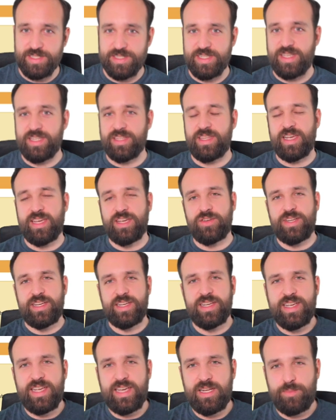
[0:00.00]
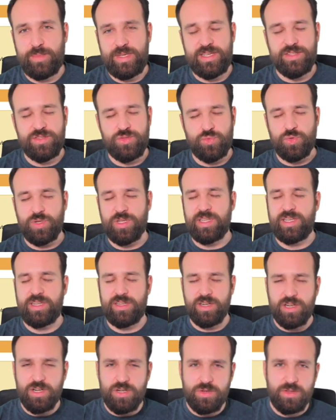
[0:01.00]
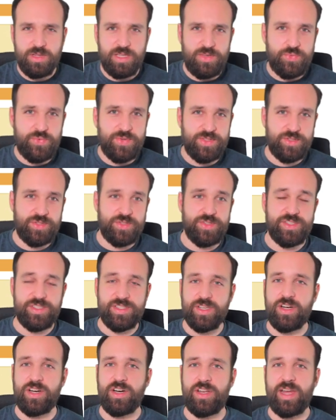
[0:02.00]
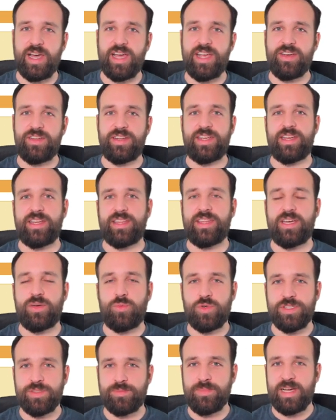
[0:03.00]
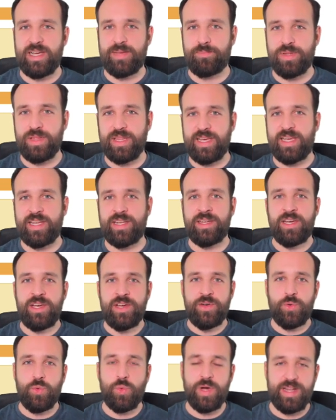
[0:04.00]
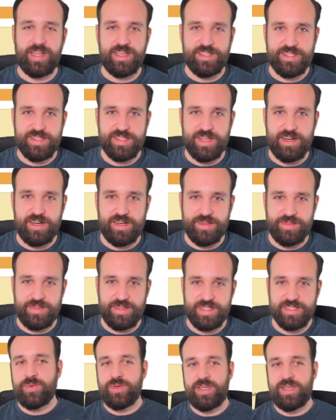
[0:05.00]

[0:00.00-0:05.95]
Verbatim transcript: And the Ionic Academy is really only focused on Ionic, and that was my plan when I started this.